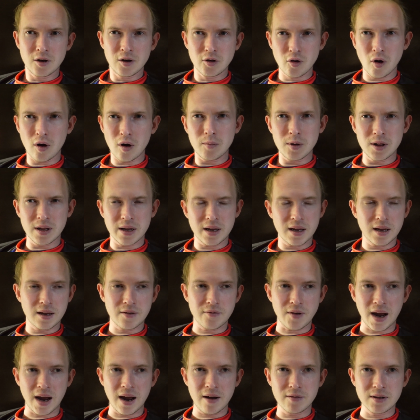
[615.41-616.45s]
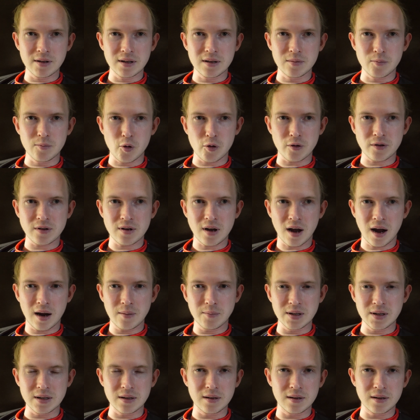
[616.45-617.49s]
normally if I have a little more
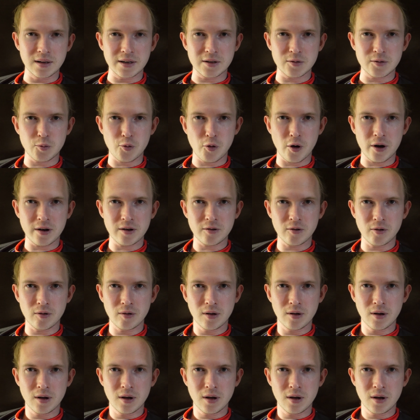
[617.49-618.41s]
time, a little less pressure,